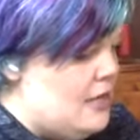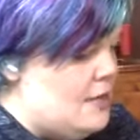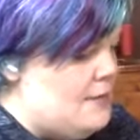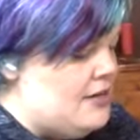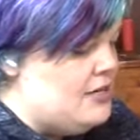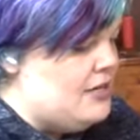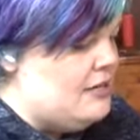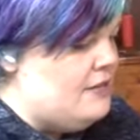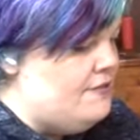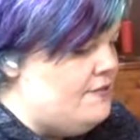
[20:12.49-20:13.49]

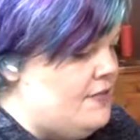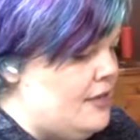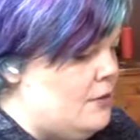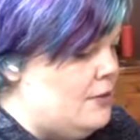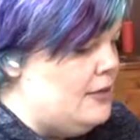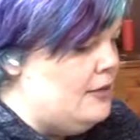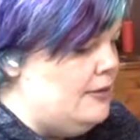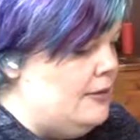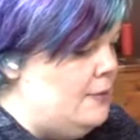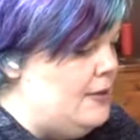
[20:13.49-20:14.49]
Imagining the feet going a
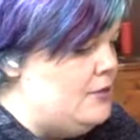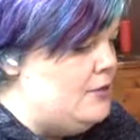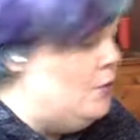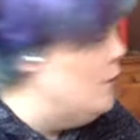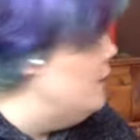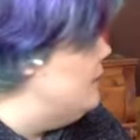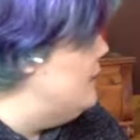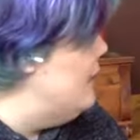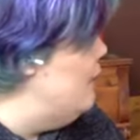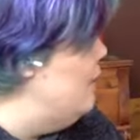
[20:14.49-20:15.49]
little bit toward
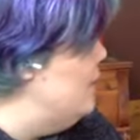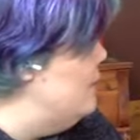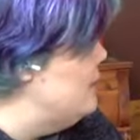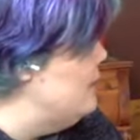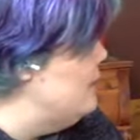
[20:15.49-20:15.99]
the elbows